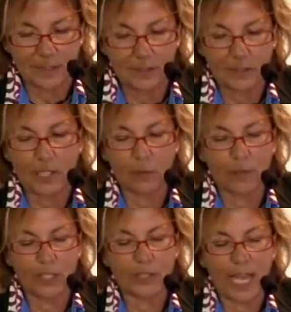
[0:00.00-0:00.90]
to go
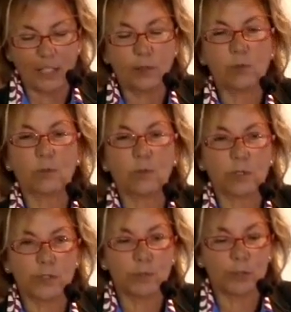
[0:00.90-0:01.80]
on his annual
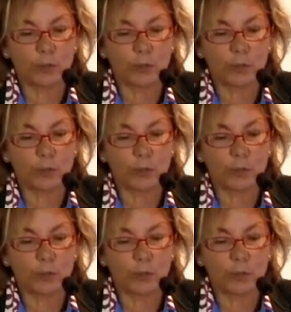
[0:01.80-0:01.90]
Christmas